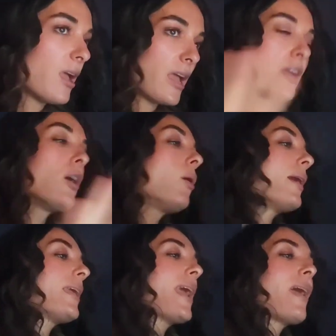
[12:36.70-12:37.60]
and go
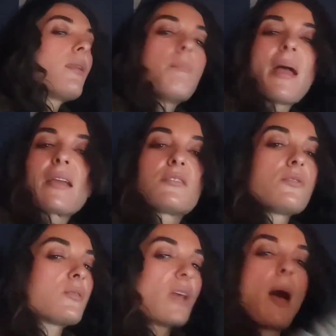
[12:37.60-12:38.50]
again back
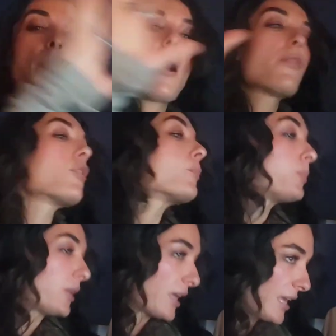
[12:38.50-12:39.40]
to some other
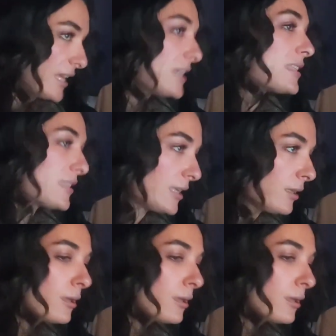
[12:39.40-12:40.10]
place,